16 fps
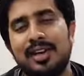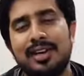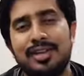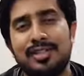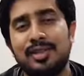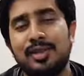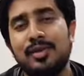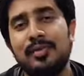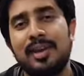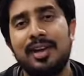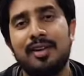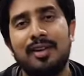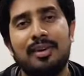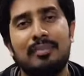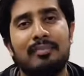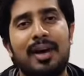resume
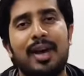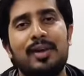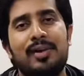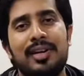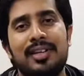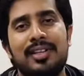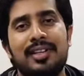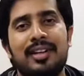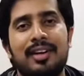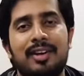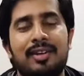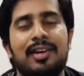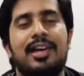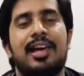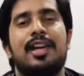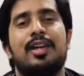or a biodata or
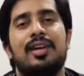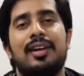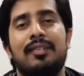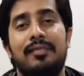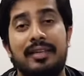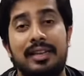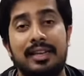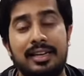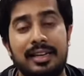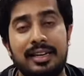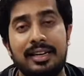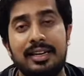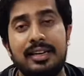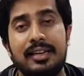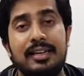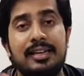a curriculum vitae
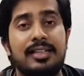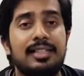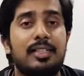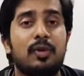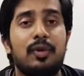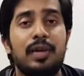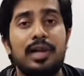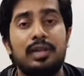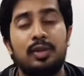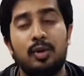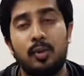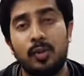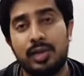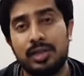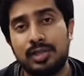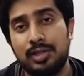is the way through
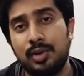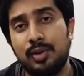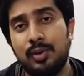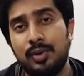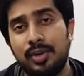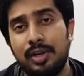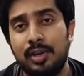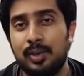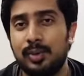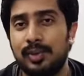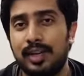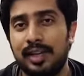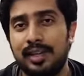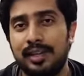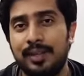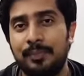which you do
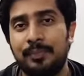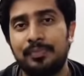that.